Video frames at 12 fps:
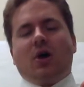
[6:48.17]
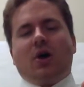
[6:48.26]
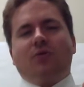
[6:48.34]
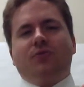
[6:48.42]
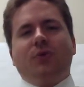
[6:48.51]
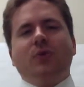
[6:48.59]

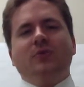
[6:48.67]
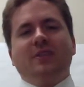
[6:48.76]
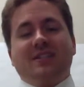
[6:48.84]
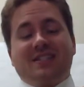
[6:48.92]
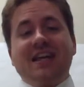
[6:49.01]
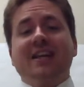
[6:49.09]
food to
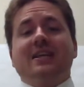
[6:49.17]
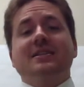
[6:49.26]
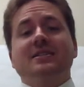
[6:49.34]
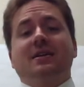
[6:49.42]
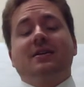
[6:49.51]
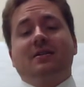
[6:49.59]
the
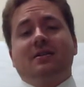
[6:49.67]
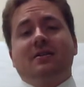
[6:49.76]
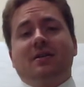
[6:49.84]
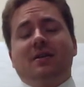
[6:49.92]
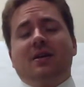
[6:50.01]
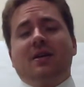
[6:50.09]
cities,
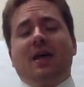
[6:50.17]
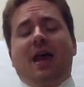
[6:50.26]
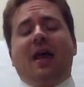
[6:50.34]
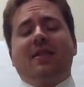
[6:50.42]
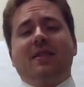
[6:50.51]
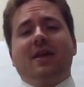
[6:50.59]

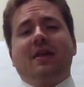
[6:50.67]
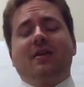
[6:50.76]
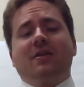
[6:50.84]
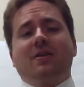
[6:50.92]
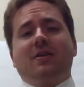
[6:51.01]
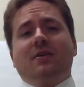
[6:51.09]
and
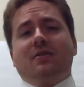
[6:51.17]
then,